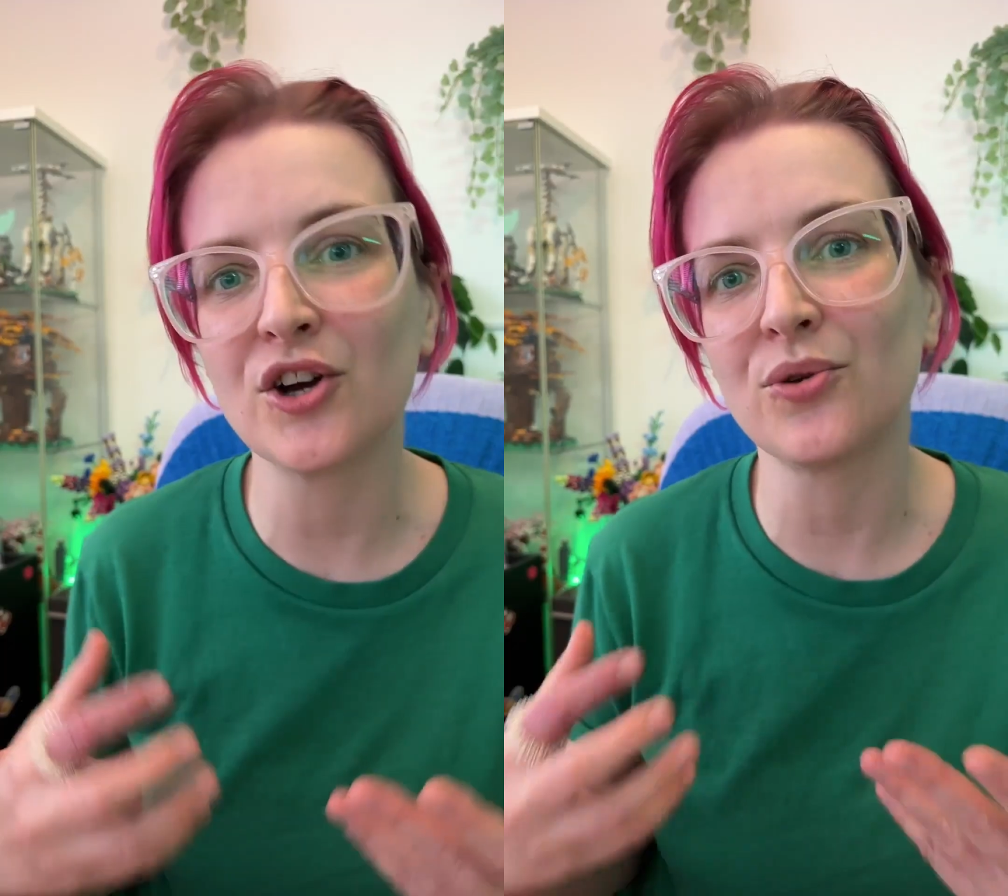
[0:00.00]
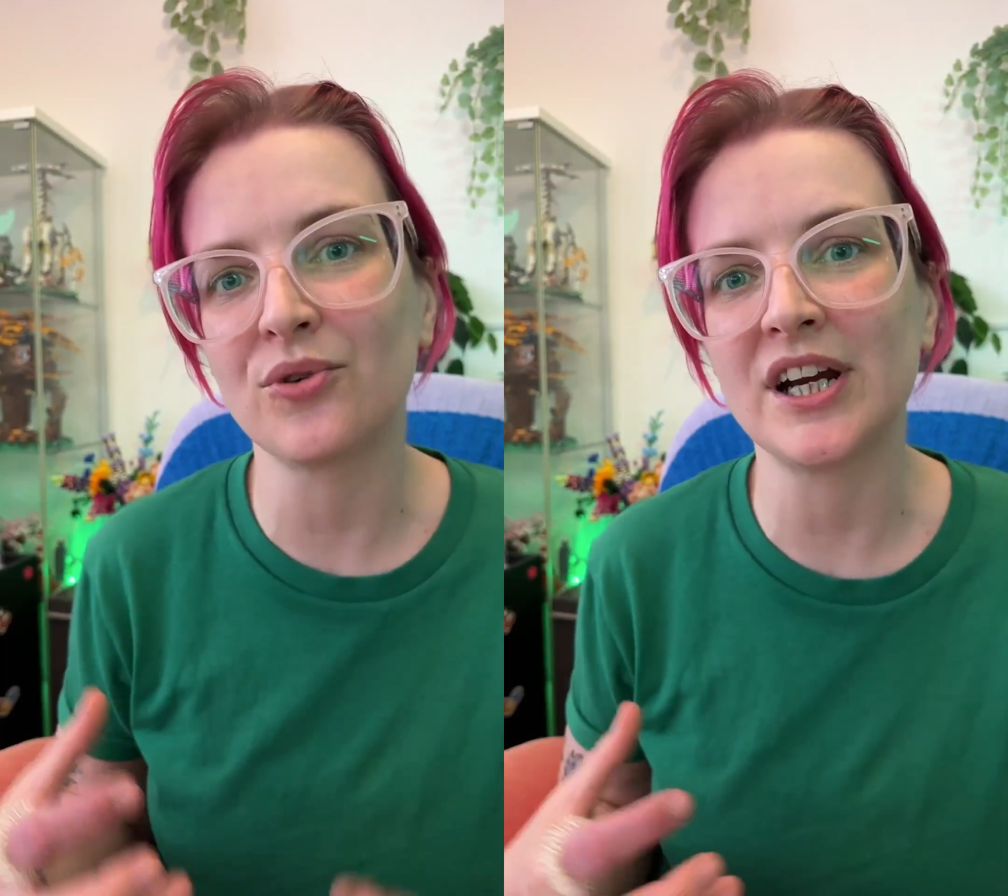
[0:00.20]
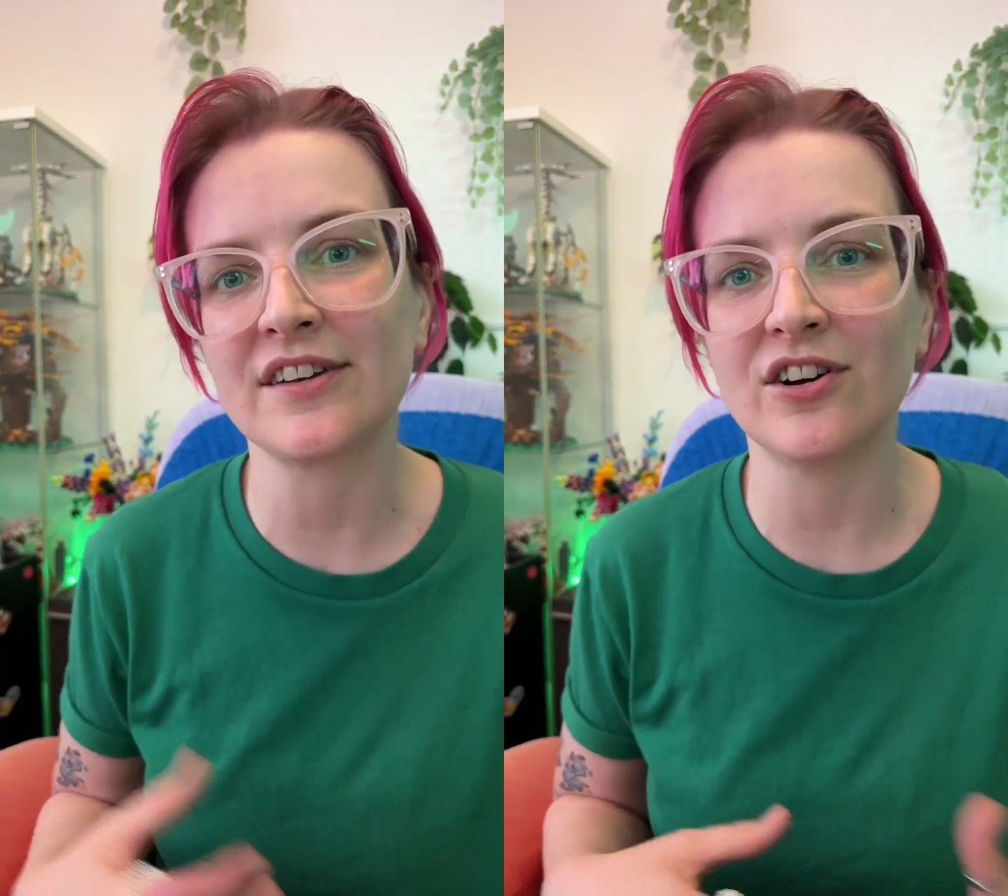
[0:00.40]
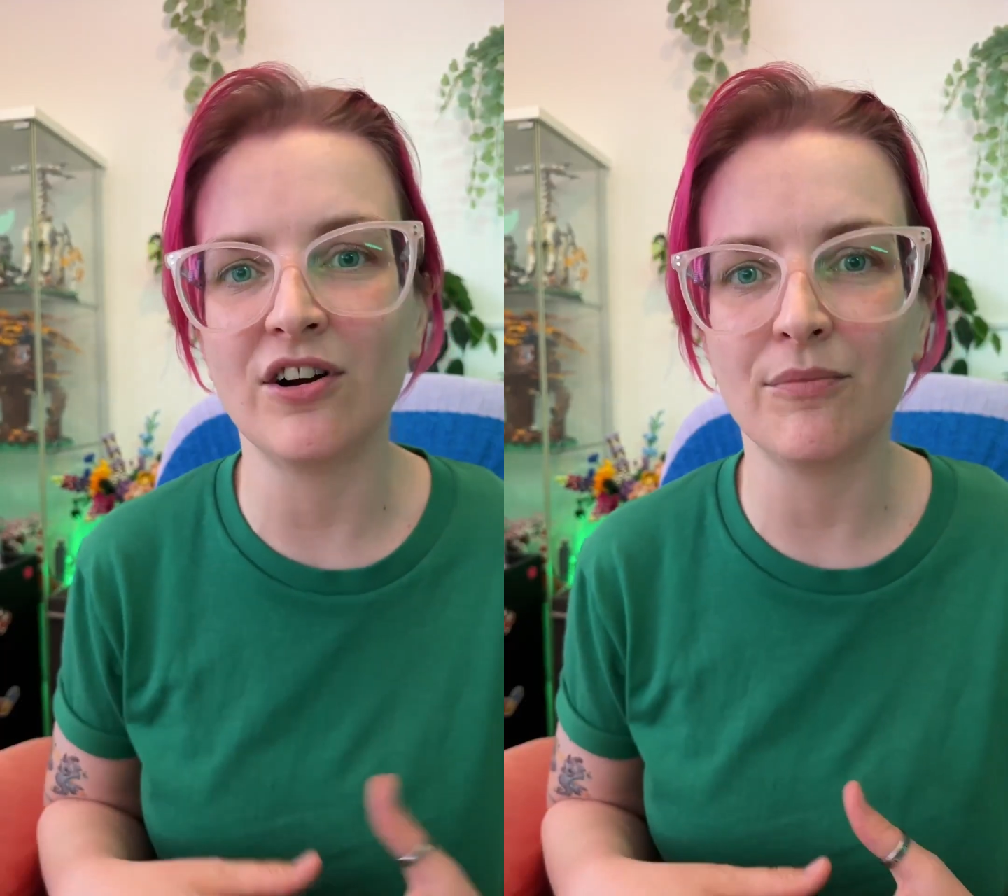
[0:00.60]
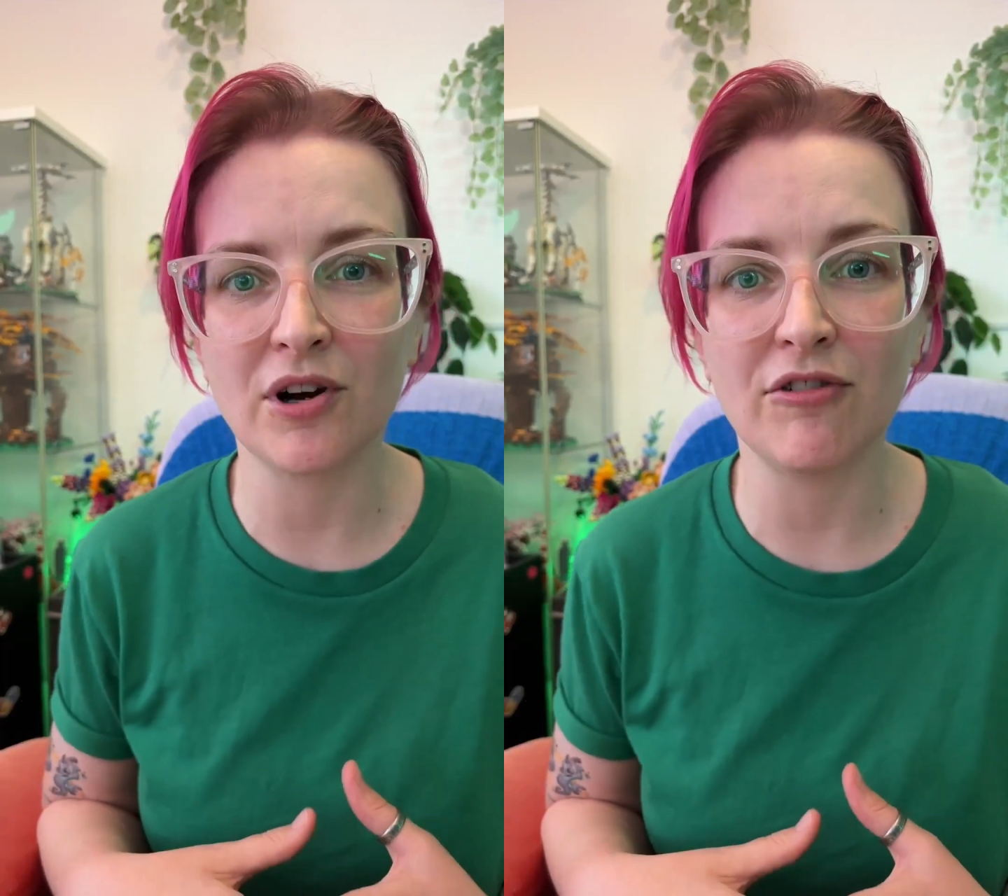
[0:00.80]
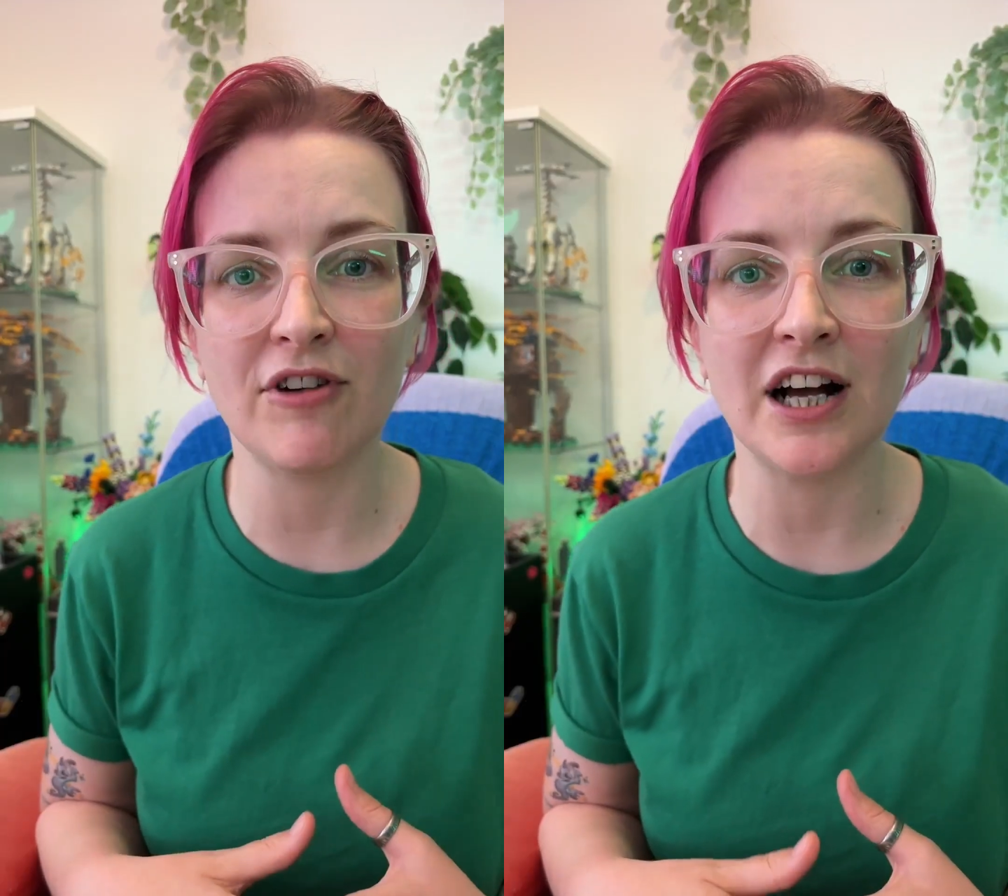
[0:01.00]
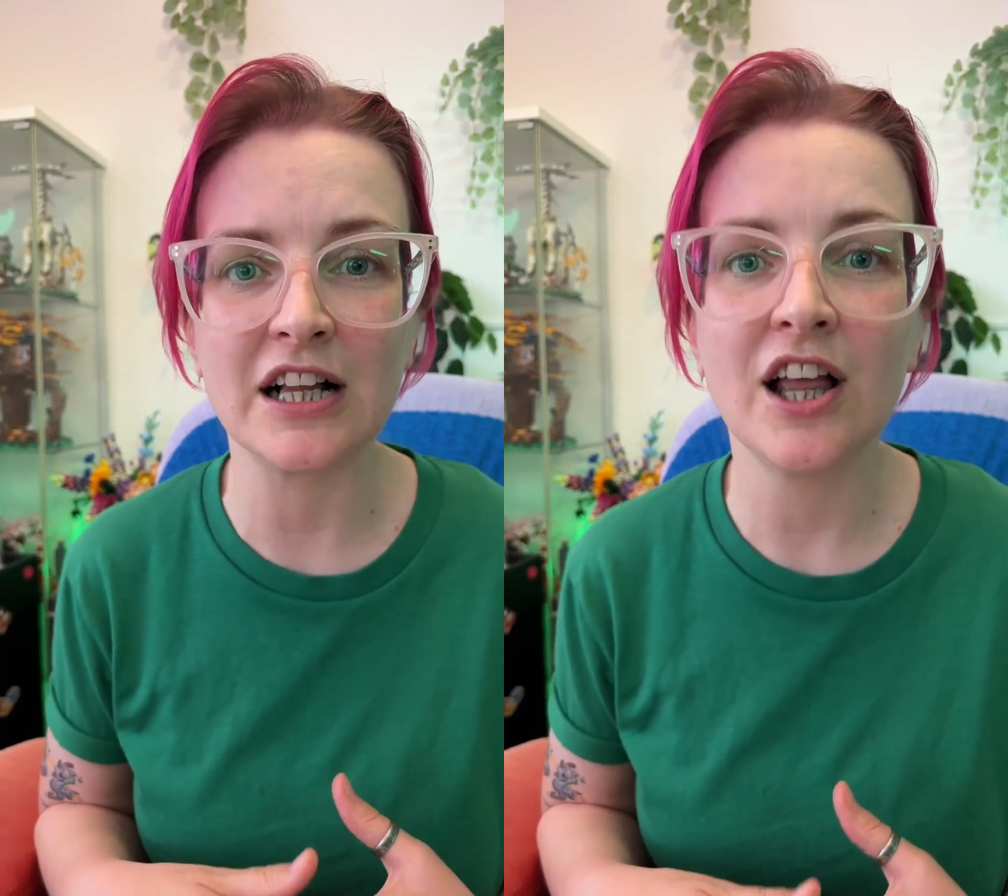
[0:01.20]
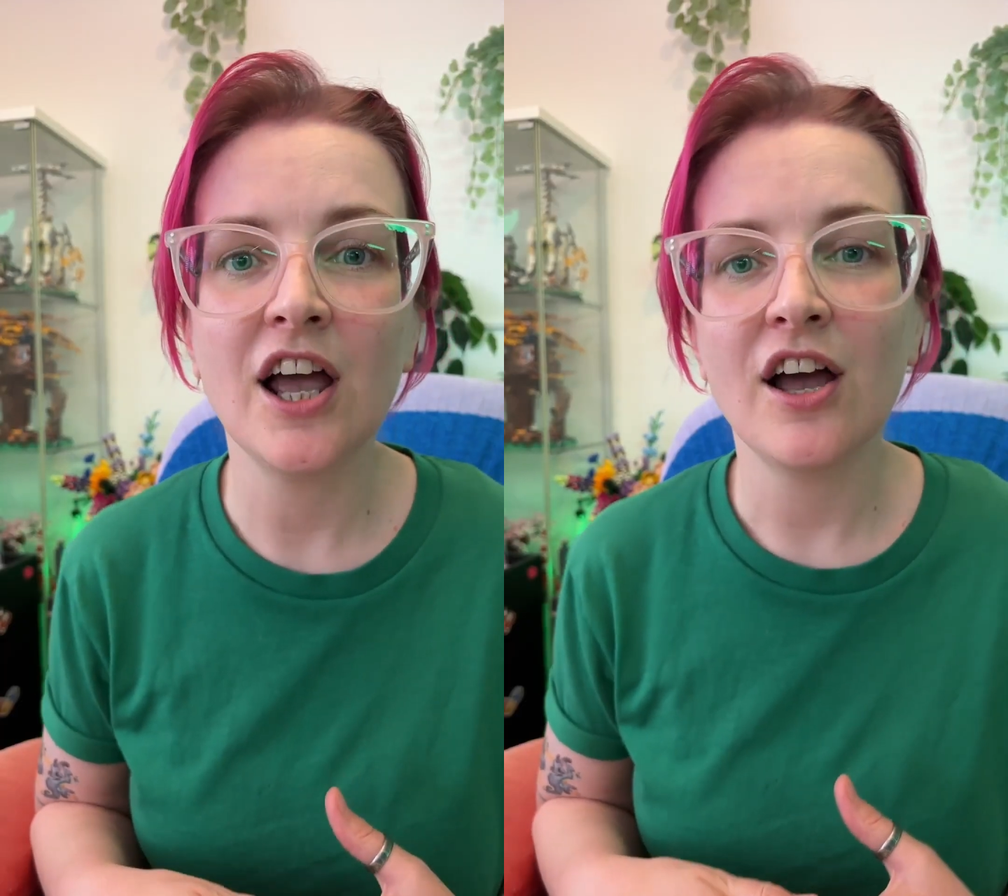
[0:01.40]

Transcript: read profile